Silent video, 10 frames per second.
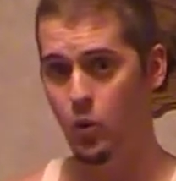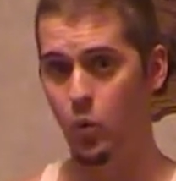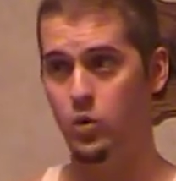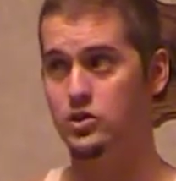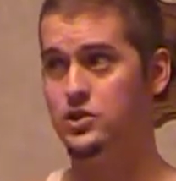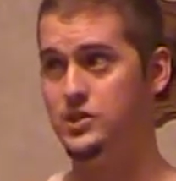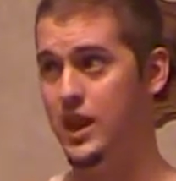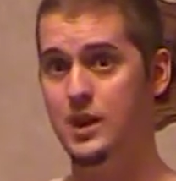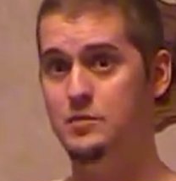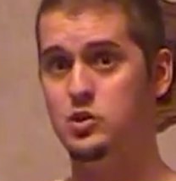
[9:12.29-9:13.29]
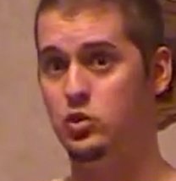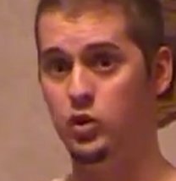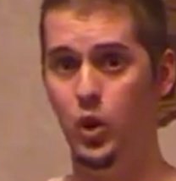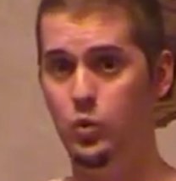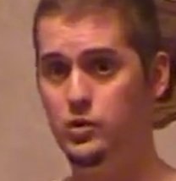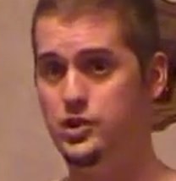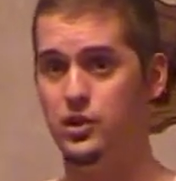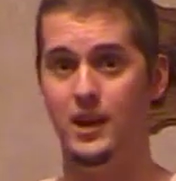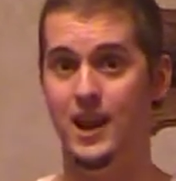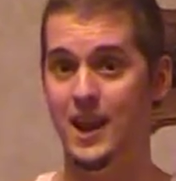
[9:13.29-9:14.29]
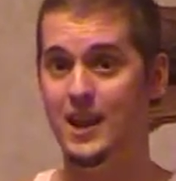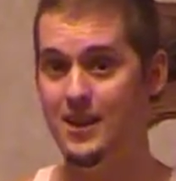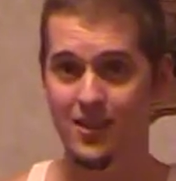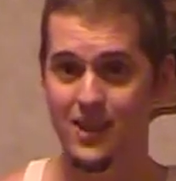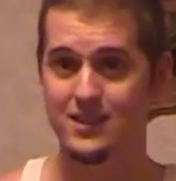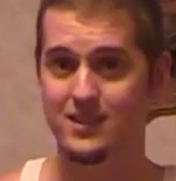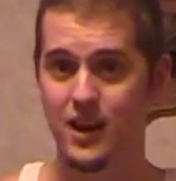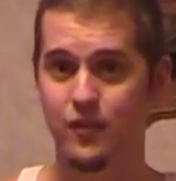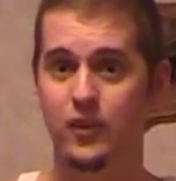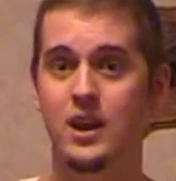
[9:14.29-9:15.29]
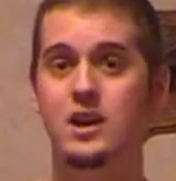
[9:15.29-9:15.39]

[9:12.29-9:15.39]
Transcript: or Sam's or Lowe's or any of that stuff